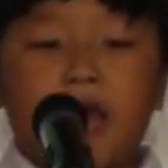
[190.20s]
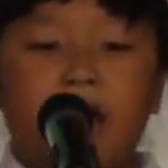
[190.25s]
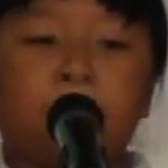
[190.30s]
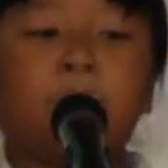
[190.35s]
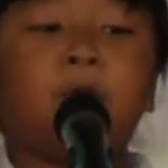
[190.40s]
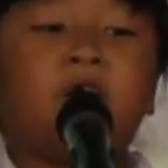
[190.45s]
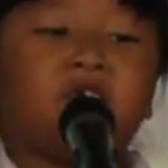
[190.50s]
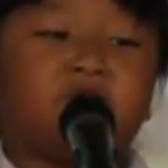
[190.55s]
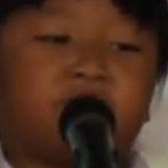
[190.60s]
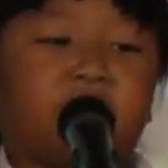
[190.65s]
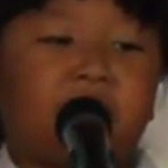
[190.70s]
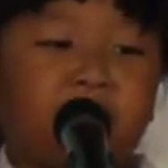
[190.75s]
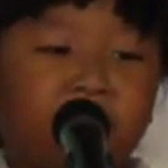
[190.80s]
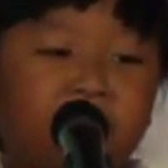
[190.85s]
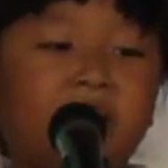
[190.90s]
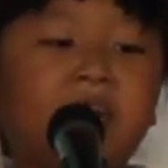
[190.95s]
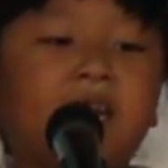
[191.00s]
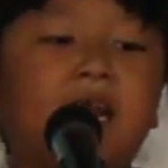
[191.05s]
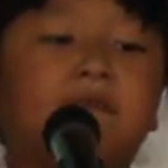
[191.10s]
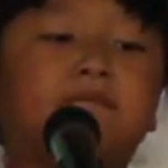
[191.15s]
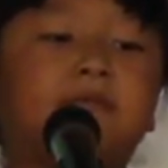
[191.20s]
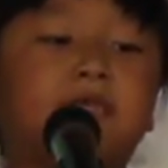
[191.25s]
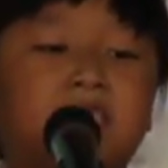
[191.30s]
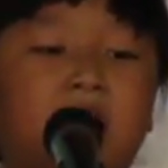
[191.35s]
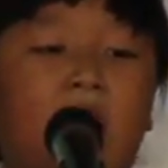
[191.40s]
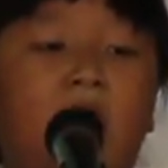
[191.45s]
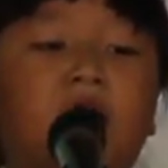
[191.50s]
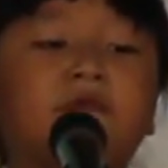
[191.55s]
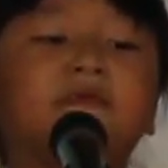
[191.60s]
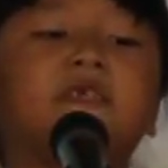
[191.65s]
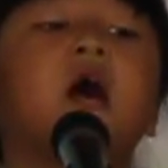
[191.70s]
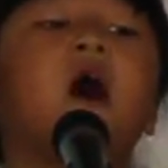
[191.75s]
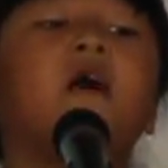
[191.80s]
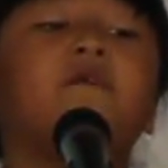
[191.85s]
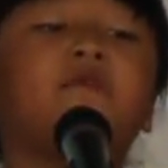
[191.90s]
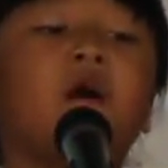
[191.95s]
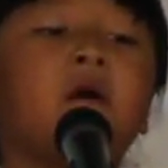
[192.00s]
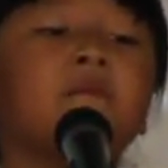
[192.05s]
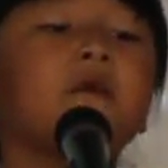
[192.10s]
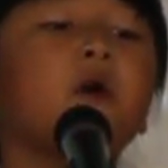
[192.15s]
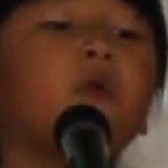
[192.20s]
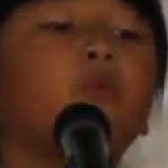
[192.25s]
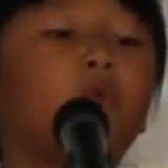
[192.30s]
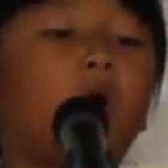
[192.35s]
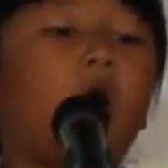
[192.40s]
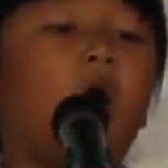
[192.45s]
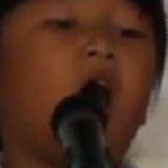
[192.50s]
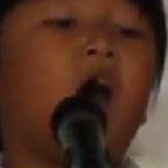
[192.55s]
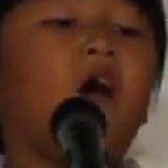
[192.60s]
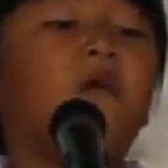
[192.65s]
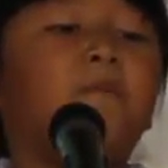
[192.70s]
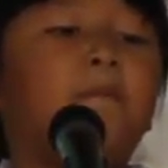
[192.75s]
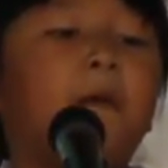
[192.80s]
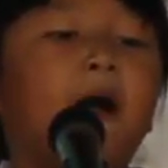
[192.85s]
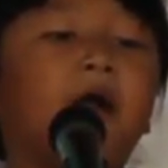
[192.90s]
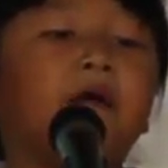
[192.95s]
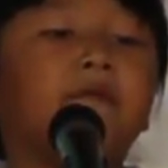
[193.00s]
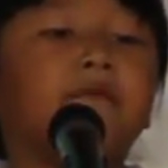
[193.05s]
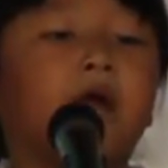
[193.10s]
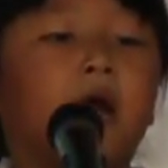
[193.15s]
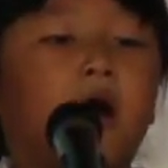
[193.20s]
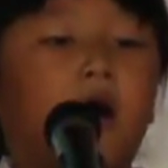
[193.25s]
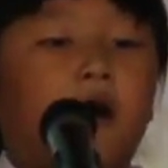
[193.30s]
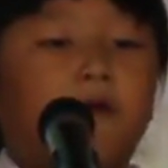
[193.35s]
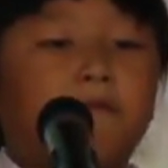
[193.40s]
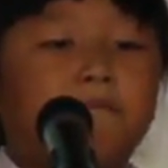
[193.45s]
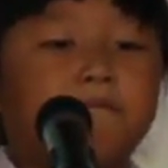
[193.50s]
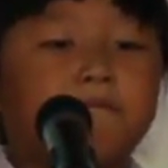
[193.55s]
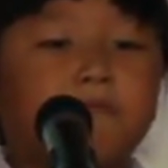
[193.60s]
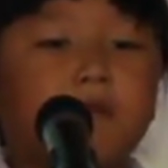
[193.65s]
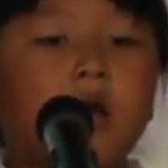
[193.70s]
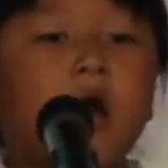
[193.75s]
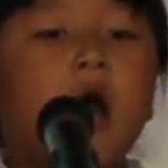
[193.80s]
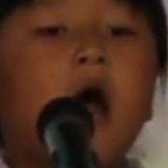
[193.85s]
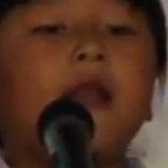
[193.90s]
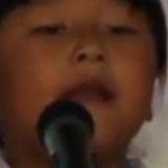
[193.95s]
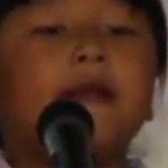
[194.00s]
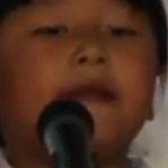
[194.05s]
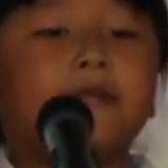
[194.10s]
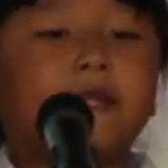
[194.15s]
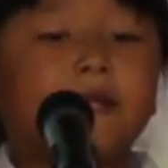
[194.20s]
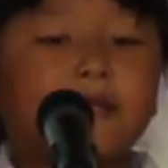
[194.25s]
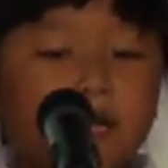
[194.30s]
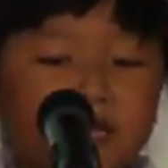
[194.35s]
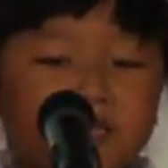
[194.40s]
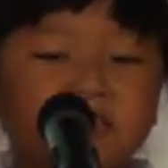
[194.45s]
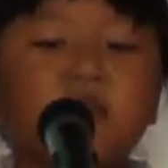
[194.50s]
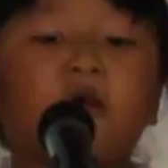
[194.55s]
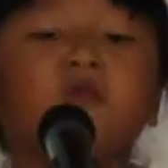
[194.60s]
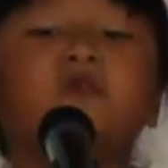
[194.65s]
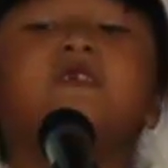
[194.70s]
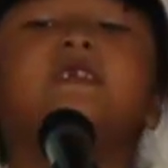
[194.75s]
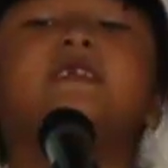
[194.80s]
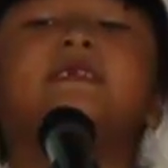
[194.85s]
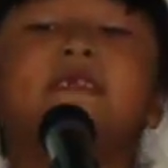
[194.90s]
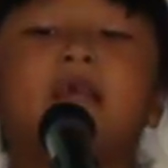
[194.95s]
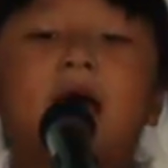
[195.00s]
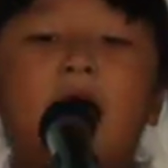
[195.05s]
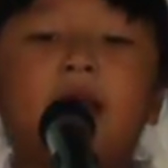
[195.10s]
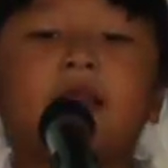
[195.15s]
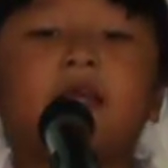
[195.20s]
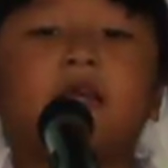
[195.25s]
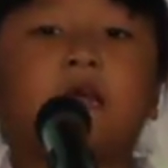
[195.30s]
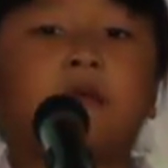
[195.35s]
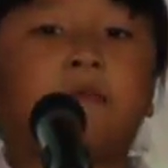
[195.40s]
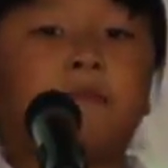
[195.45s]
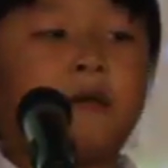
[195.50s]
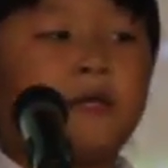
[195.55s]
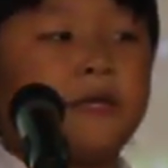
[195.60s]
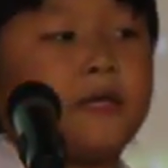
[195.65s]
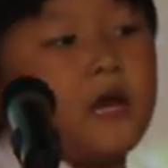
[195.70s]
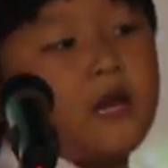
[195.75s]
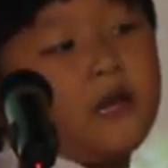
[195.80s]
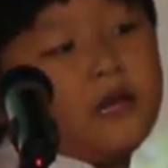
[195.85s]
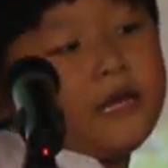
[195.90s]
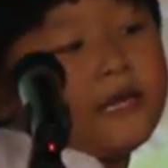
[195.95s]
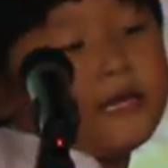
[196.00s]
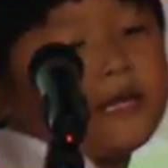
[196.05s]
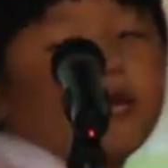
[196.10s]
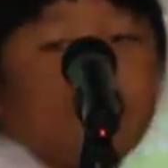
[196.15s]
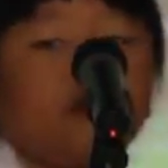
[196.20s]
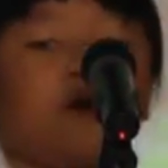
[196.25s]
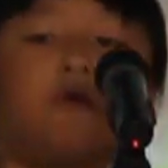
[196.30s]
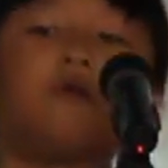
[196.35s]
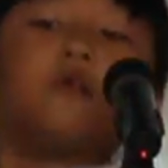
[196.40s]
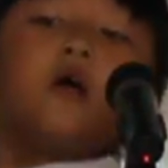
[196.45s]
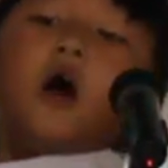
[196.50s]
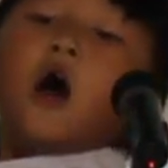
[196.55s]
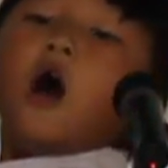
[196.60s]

able to free themselves from the wall barrier. The soldiers then immediately killed